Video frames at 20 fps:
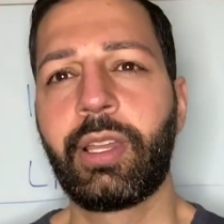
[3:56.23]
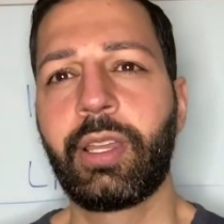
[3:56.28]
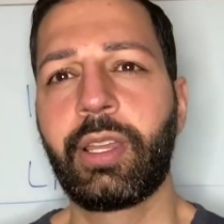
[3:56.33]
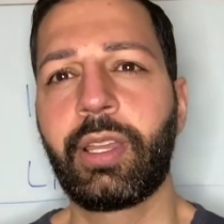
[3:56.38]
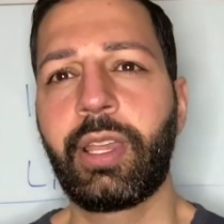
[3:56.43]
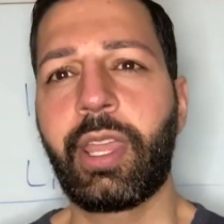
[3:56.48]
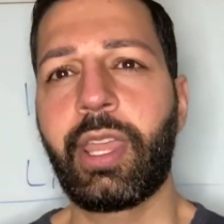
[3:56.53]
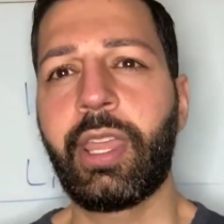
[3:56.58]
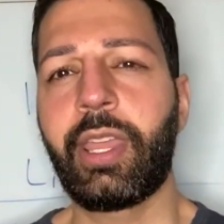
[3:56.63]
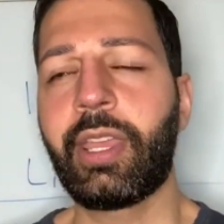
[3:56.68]

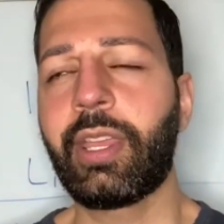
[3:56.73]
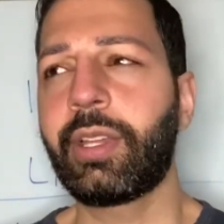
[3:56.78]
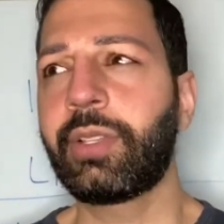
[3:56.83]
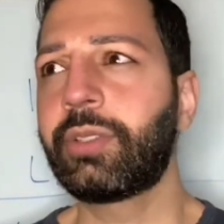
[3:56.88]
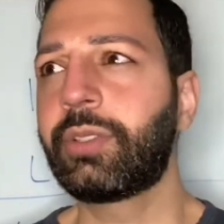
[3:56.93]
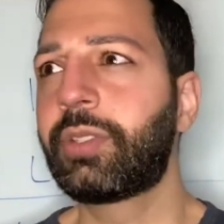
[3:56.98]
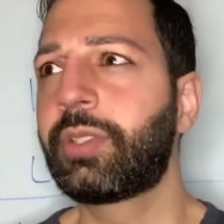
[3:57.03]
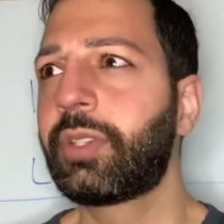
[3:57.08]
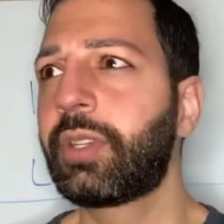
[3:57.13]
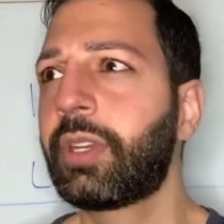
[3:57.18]

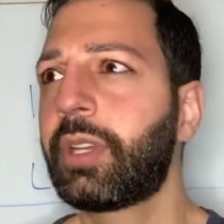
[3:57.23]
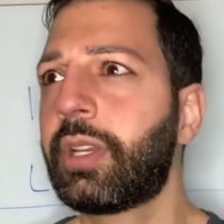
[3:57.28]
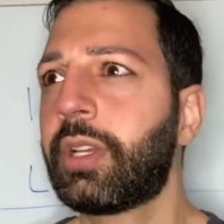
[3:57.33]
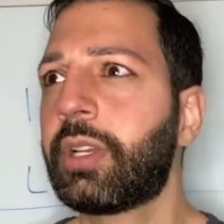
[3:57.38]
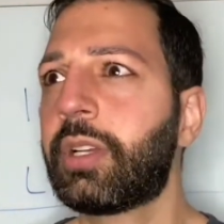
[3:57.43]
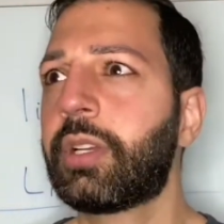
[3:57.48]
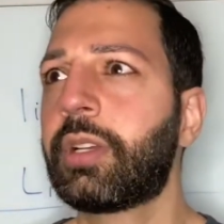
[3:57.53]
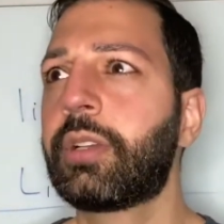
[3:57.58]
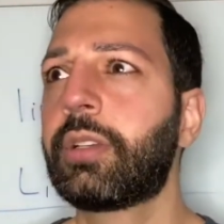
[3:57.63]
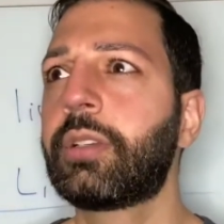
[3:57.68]
And
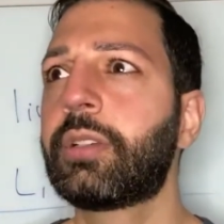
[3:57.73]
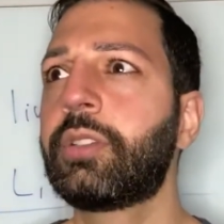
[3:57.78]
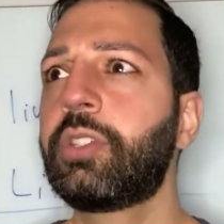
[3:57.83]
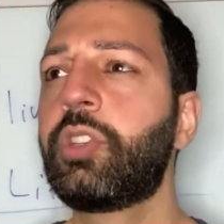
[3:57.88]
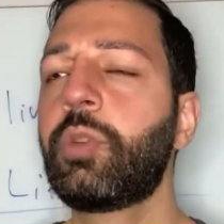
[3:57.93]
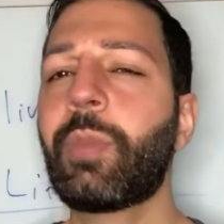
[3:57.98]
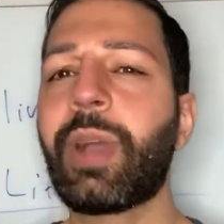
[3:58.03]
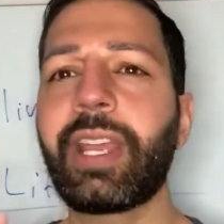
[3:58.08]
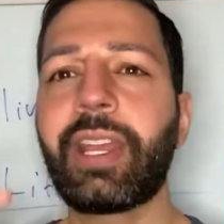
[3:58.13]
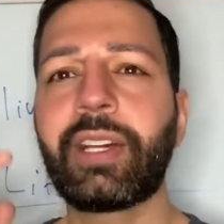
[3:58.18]

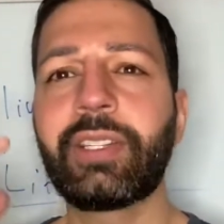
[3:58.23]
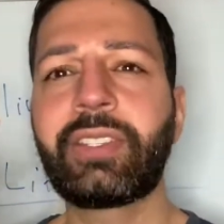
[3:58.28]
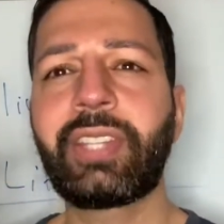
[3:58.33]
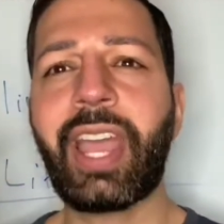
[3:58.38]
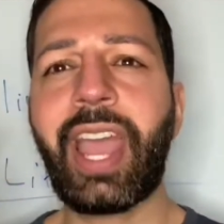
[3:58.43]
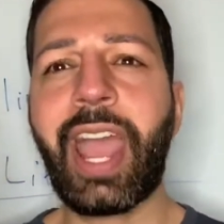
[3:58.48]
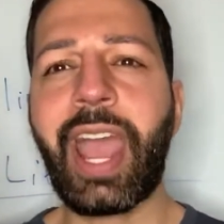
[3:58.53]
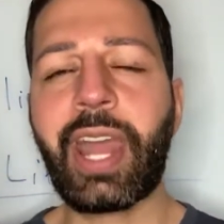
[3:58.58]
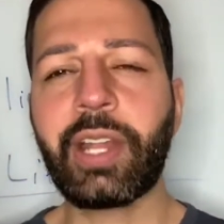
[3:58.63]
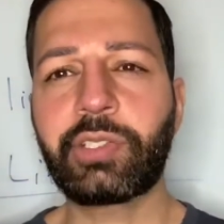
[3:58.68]
you might
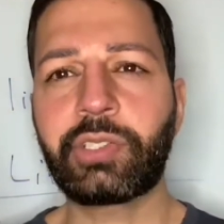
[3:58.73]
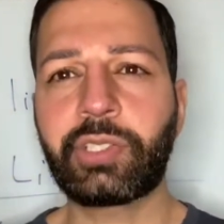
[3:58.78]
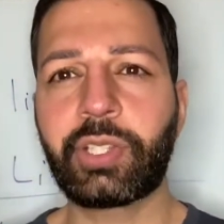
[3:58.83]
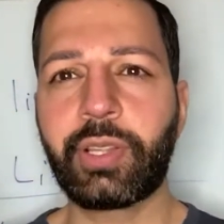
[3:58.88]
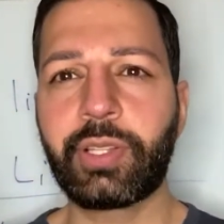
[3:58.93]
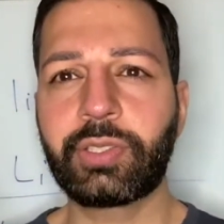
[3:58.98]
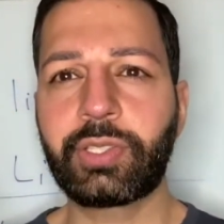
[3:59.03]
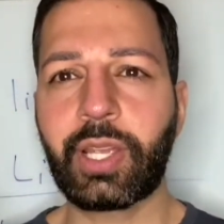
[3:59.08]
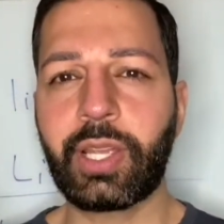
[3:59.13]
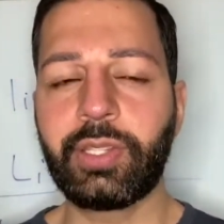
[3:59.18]
attach to
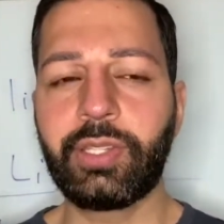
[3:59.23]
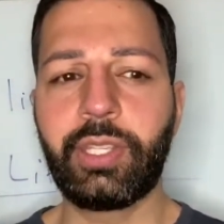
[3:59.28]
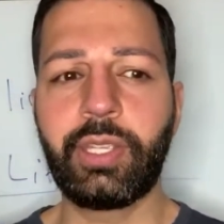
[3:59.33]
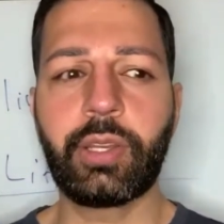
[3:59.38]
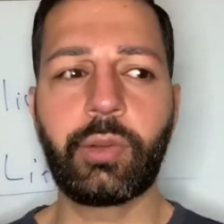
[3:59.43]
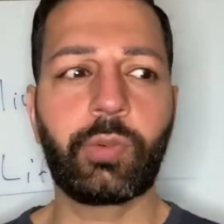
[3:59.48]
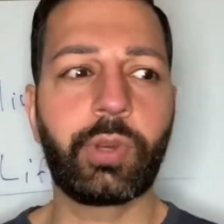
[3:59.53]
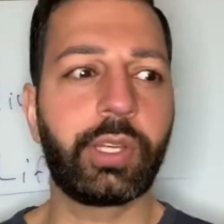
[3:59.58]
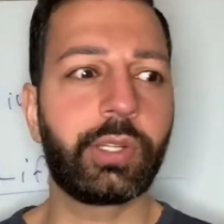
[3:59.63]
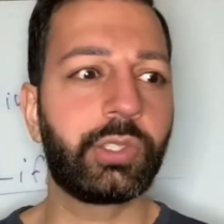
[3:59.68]
this idea
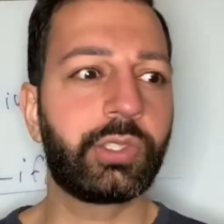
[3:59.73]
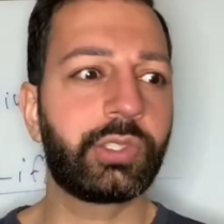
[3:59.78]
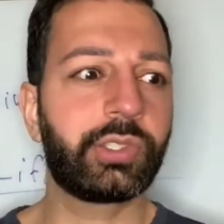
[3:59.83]
where you're just